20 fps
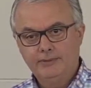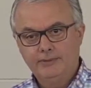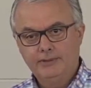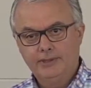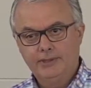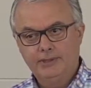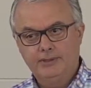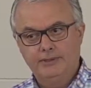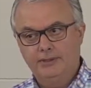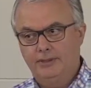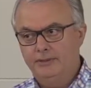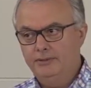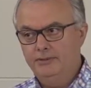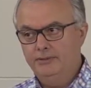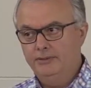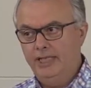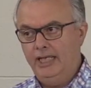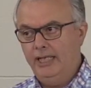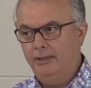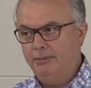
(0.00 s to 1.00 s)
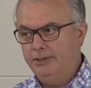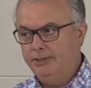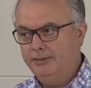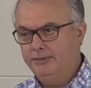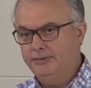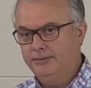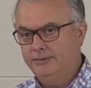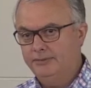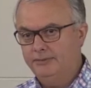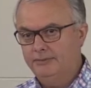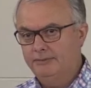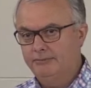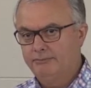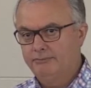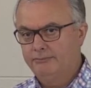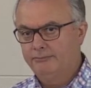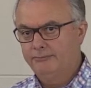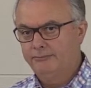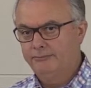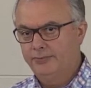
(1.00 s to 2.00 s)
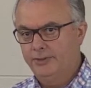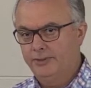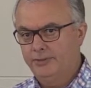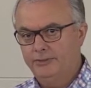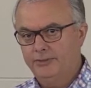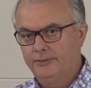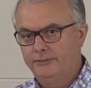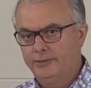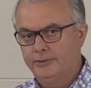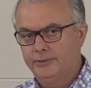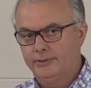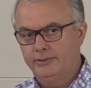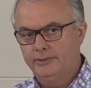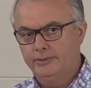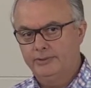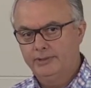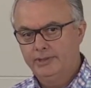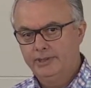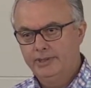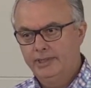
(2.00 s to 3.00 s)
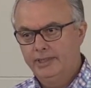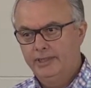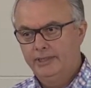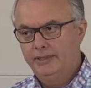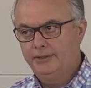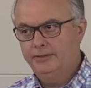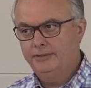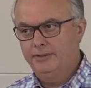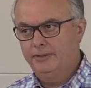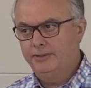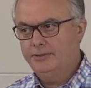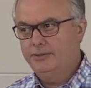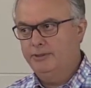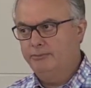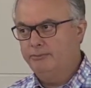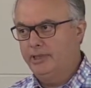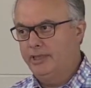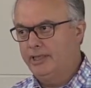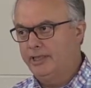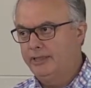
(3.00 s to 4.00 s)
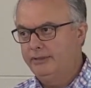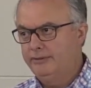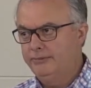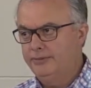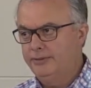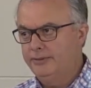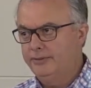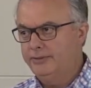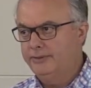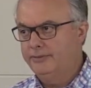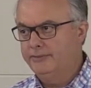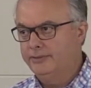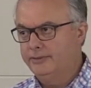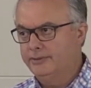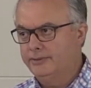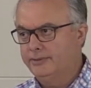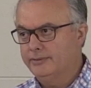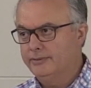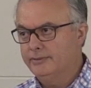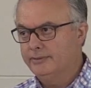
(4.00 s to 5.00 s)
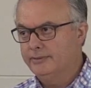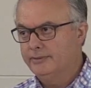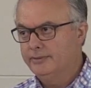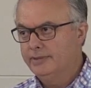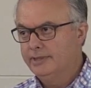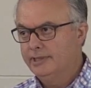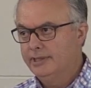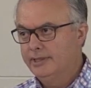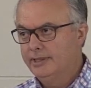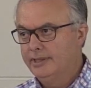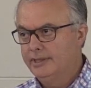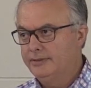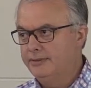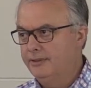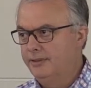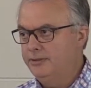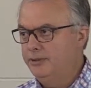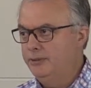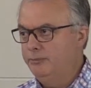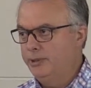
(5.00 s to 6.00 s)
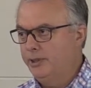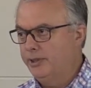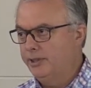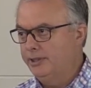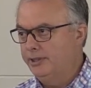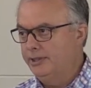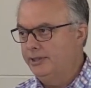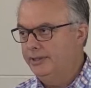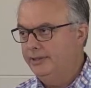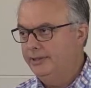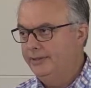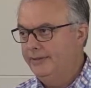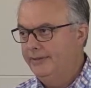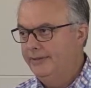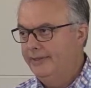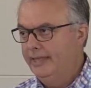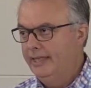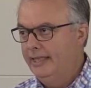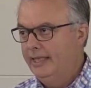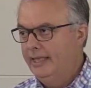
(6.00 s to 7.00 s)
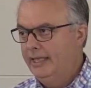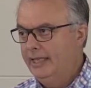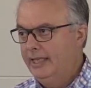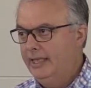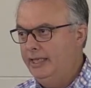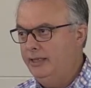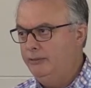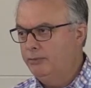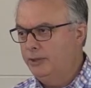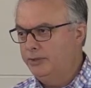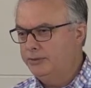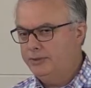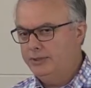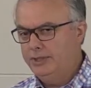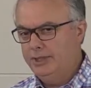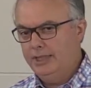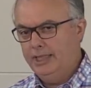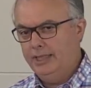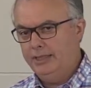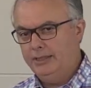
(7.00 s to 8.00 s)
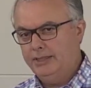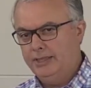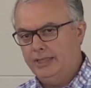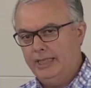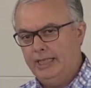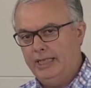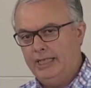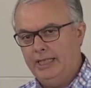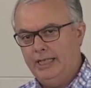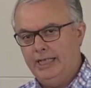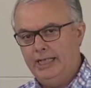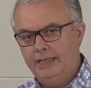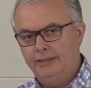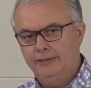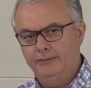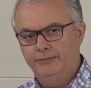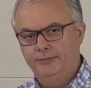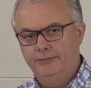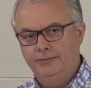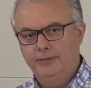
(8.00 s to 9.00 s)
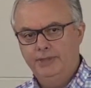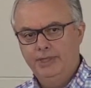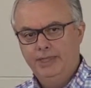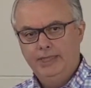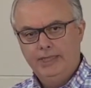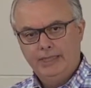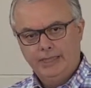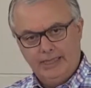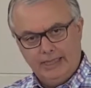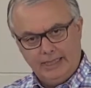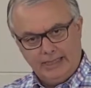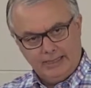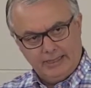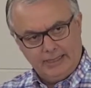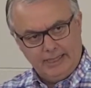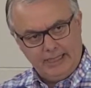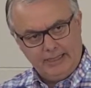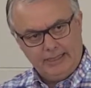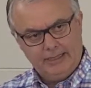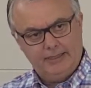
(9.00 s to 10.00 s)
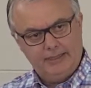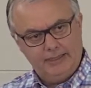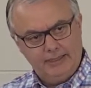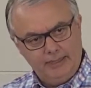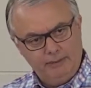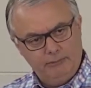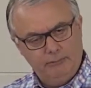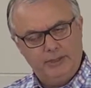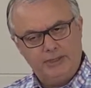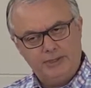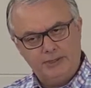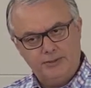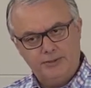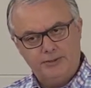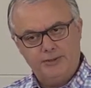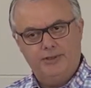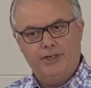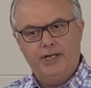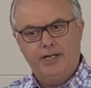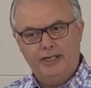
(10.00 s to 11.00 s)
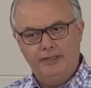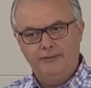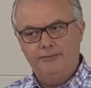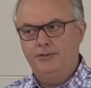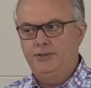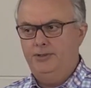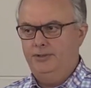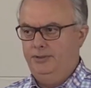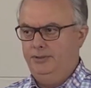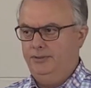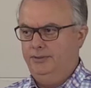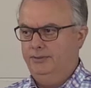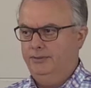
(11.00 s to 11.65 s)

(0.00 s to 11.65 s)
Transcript: It's not your habits, first of all. It's not your mind, first of all. It's not your body. He wants to get to the heart of you, that thing which drives you